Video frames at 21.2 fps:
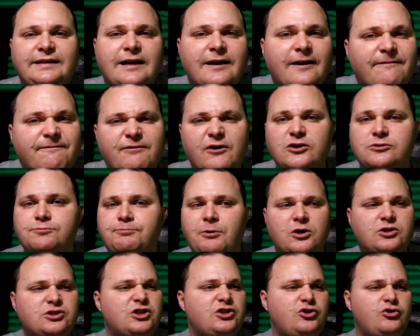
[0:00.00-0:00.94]
there, the first
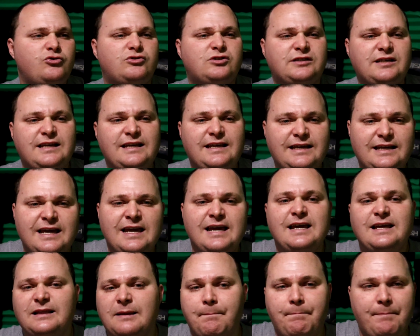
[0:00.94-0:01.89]
person you see,
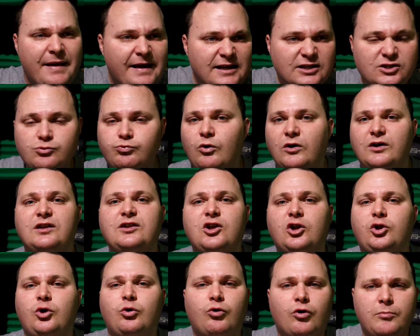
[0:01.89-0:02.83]
the biggest one in
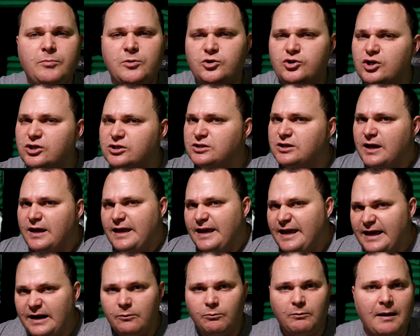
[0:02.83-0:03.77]
the dorm, you just
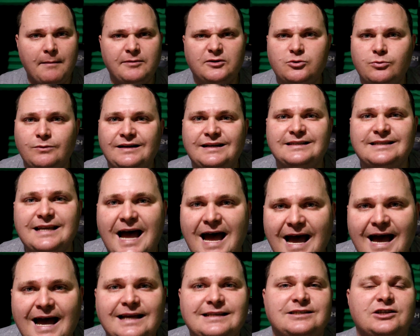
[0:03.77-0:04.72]
hit him right between his
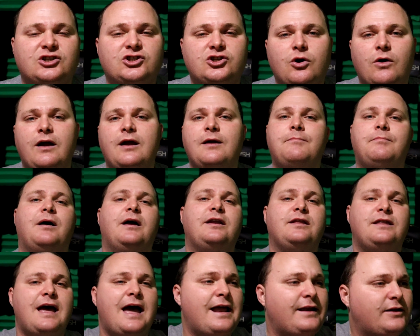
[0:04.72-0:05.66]
eyes to show
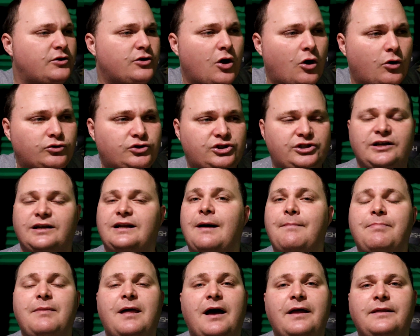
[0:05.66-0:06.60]
everybody that, you know, shit,
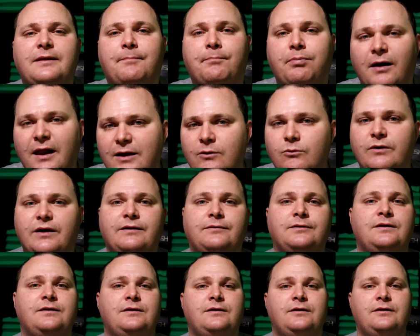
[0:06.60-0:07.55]
I'm nothing to play with.
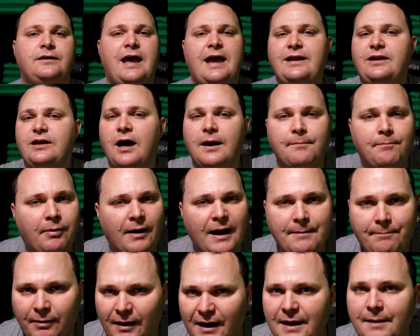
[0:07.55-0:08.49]
Ain't nothing
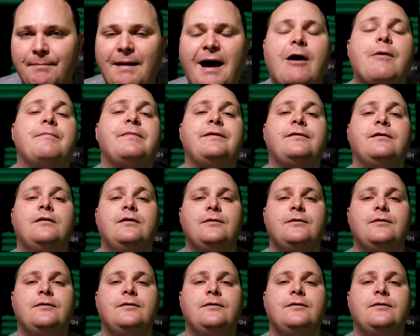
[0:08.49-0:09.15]
play about me.